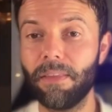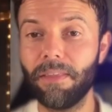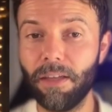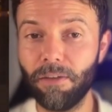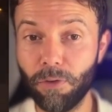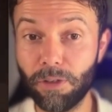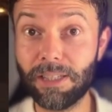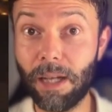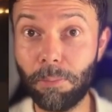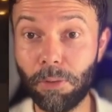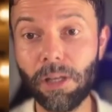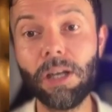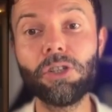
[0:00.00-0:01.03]
There, for
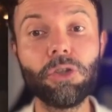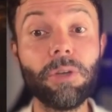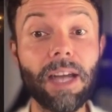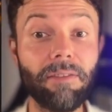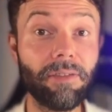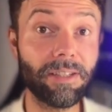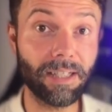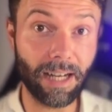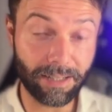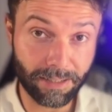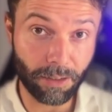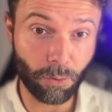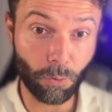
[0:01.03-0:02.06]
example, luxury
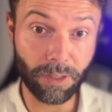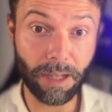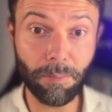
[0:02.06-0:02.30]
advertising with